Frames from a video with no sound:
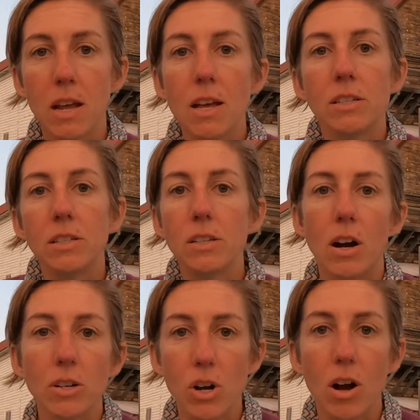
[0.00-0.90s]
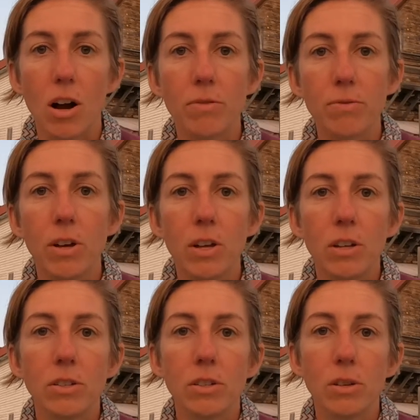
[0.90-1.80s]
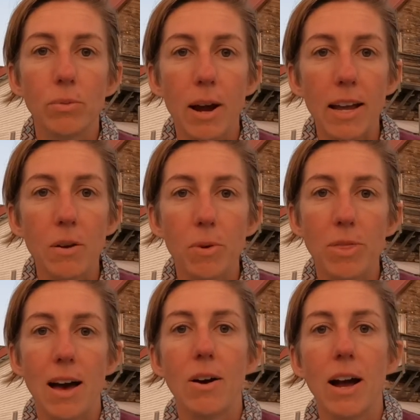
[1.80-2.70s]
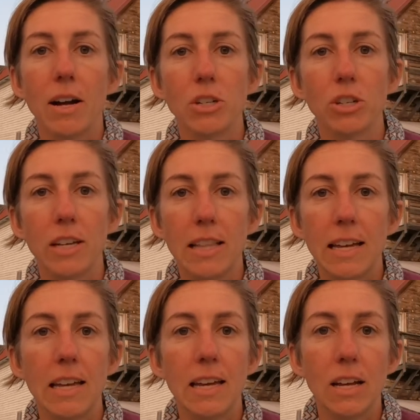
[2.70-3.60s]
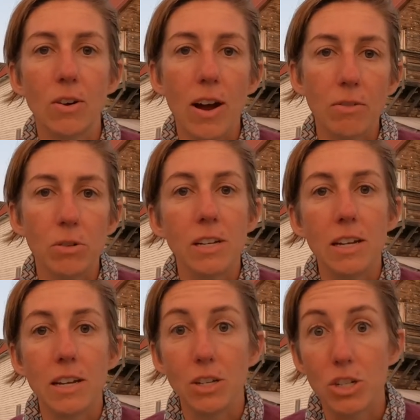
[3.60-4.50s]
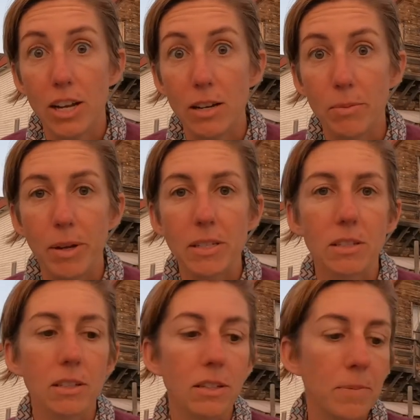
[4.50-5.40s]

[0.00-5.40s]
to dodge off to the right without actually hitting gravel and eating shit, basically.